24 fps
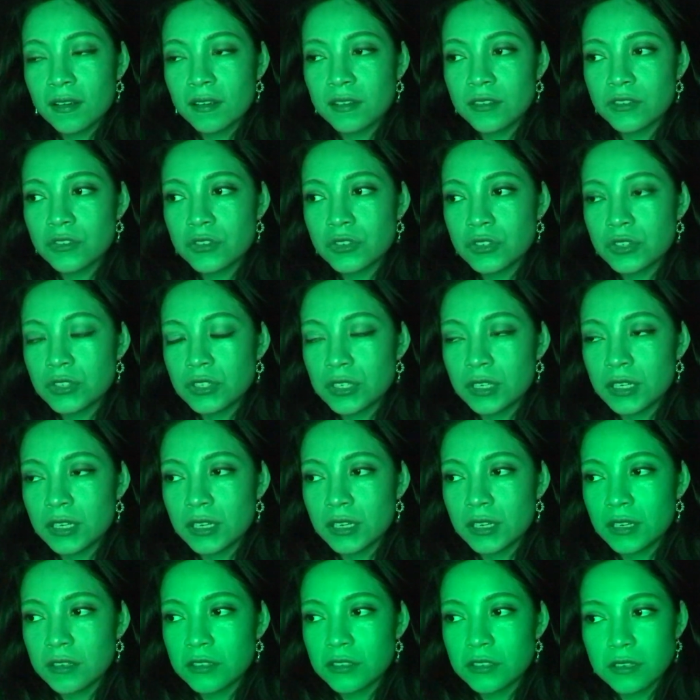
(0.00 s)

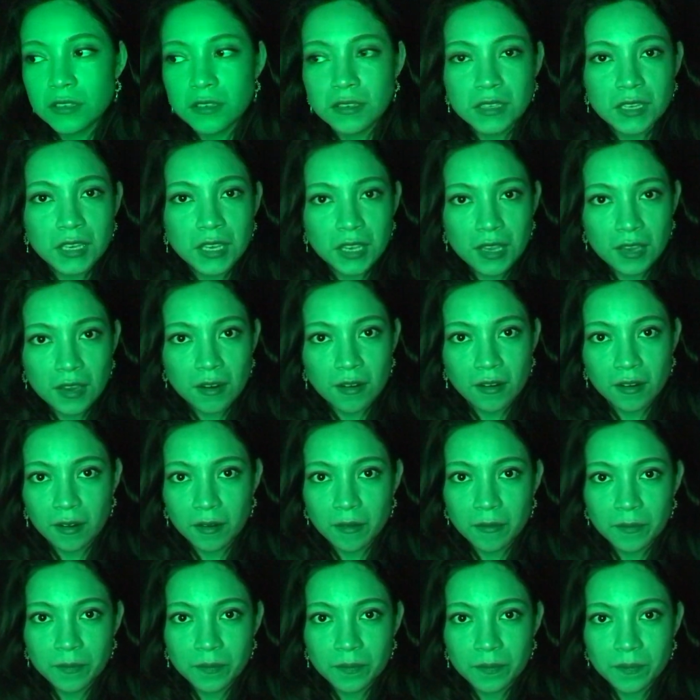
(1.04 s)
She's here.
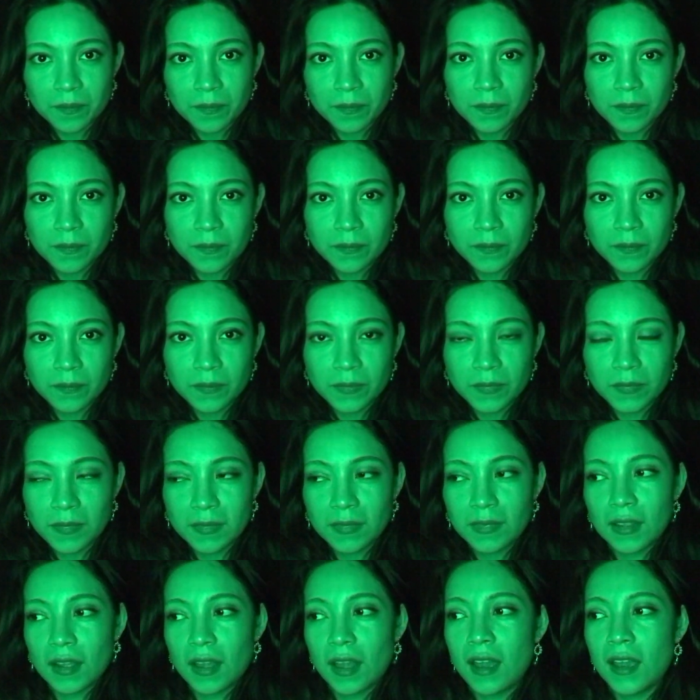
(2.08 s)

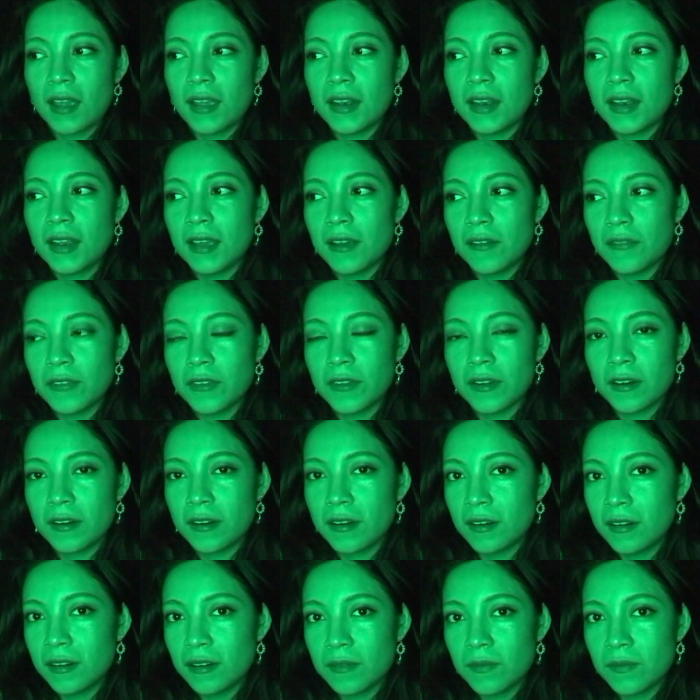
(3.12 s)
I left
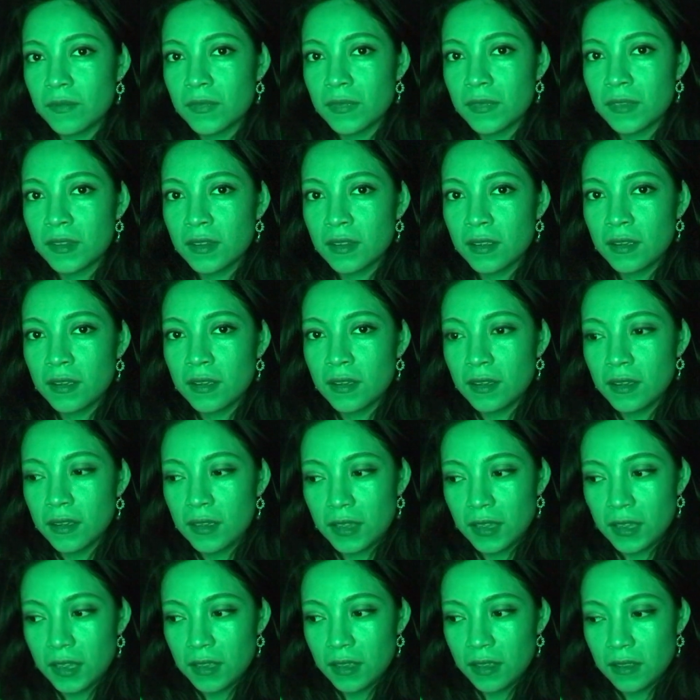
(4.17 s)
her
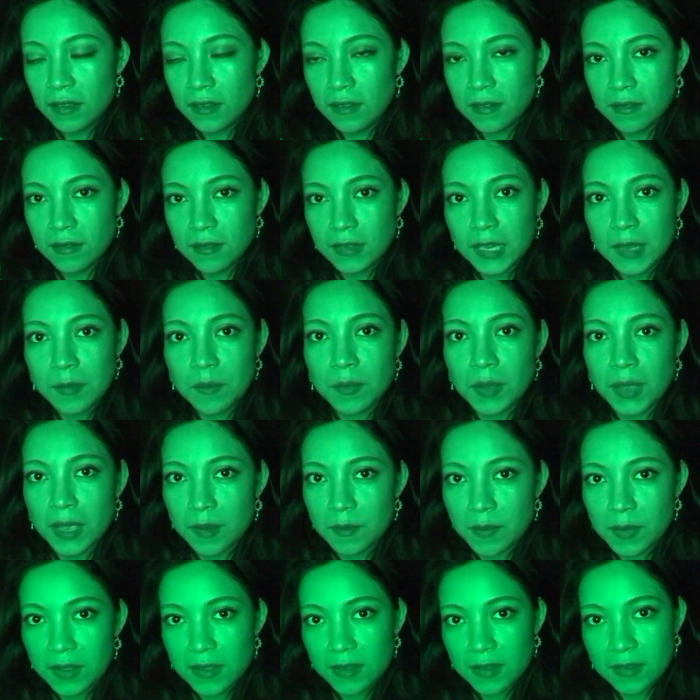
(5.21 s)
in the
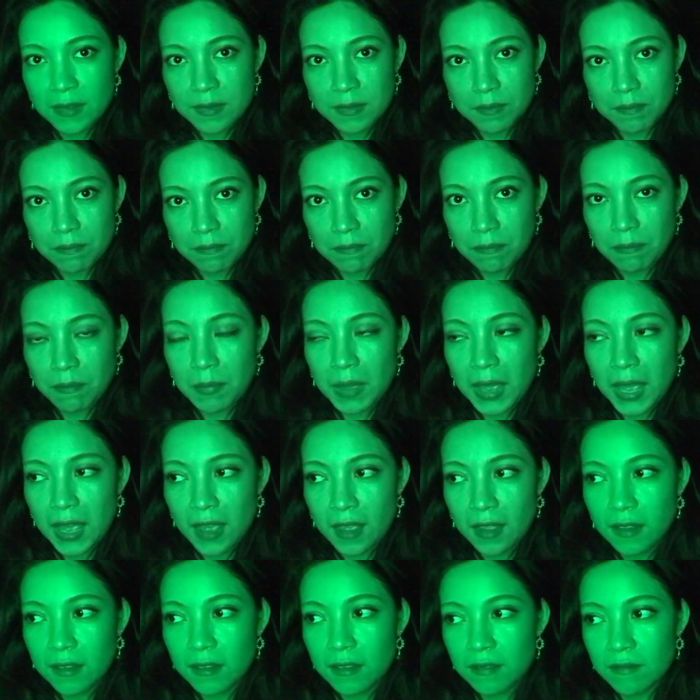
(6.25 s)
baby's
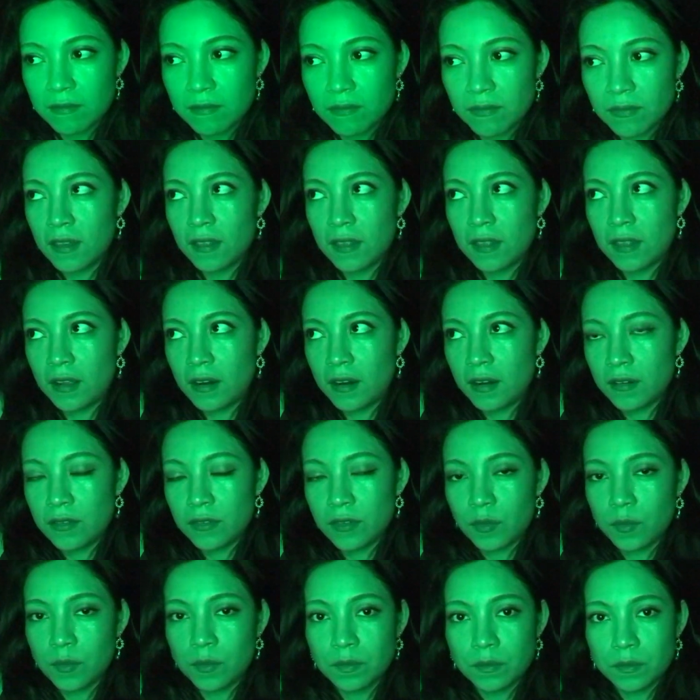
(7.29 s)
bed. There are
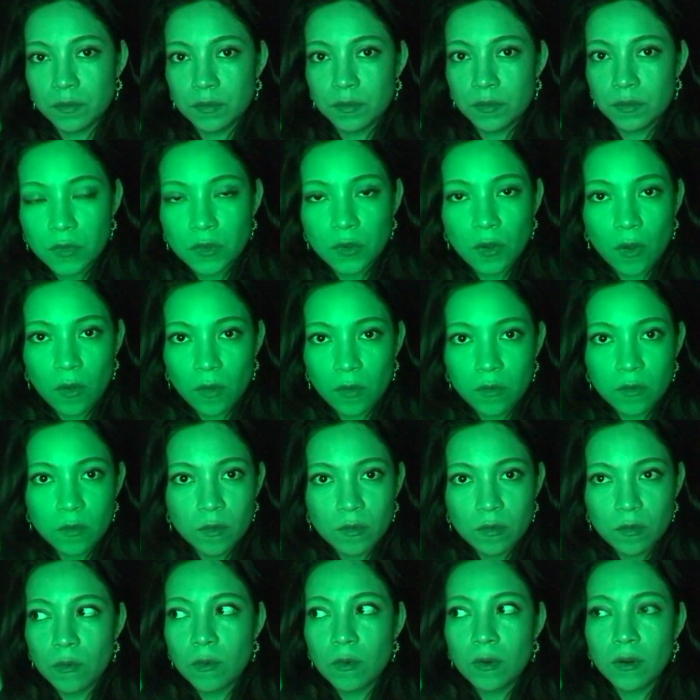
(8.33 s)
some tall
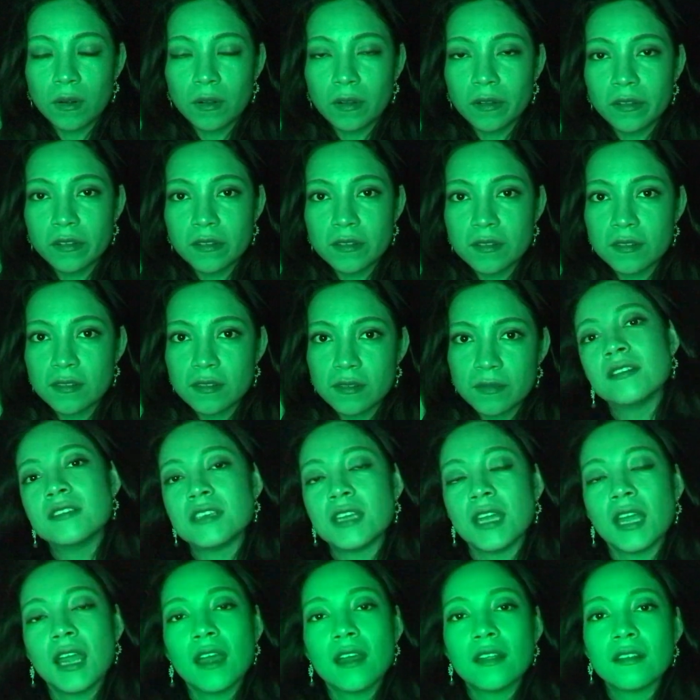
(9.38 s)
walls.
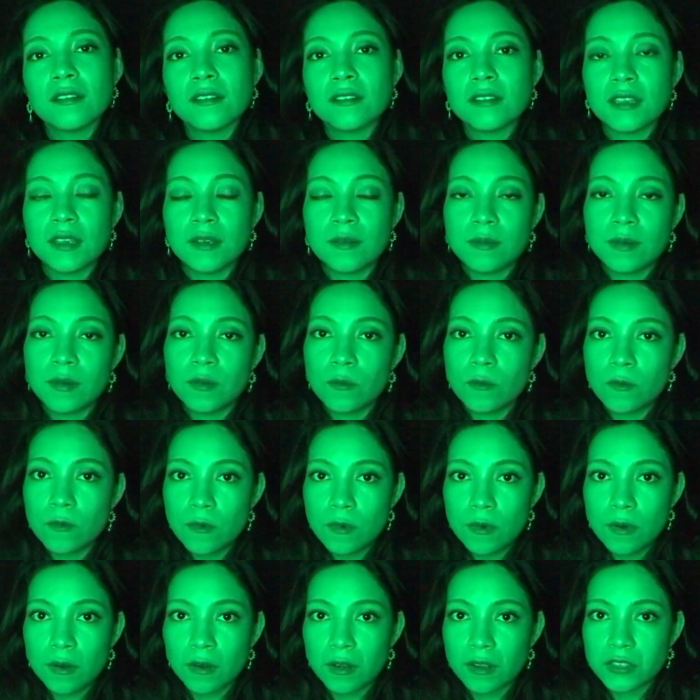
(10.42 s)
She cannot even
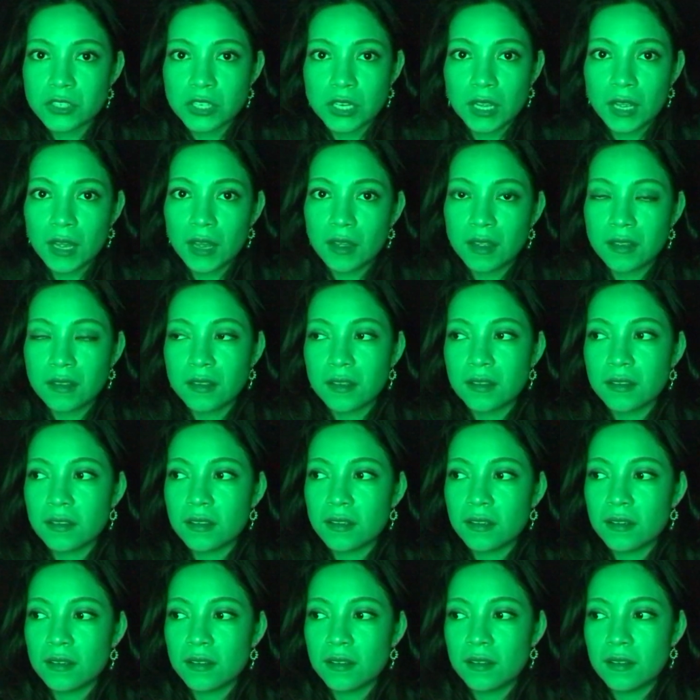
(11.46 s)
walk. She cannot
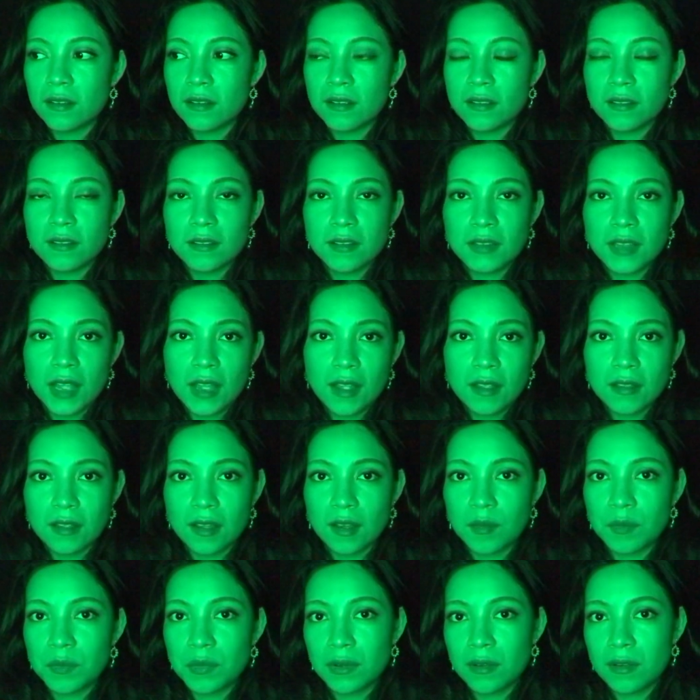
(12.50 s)
stand
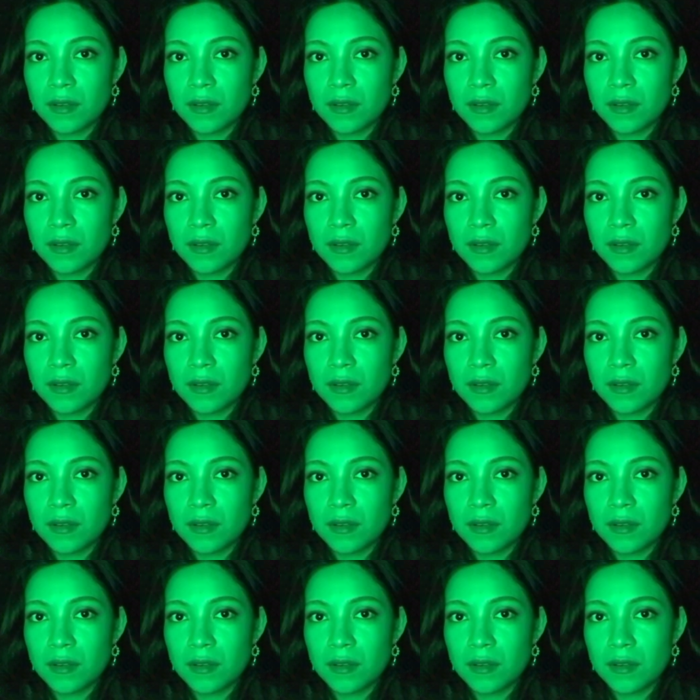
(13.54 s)
up.